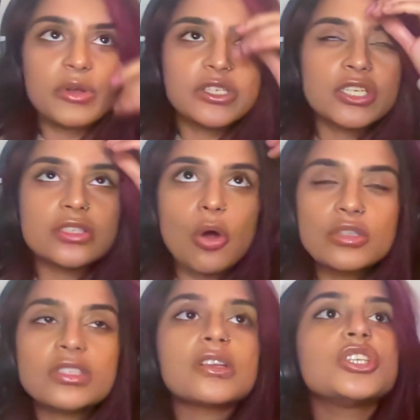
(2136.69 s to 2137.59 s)
which is
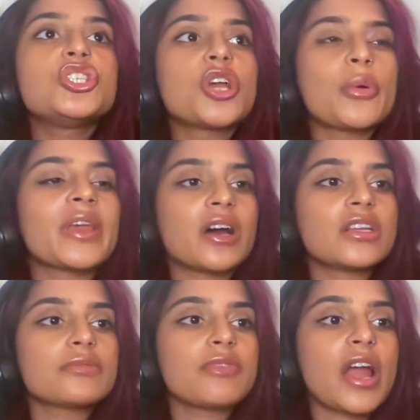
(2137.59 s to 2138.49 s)
constantly showing
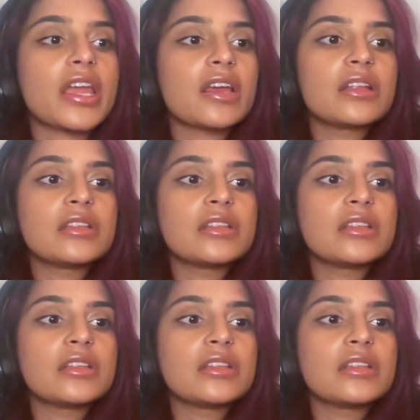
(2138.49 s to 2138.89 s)
us, right,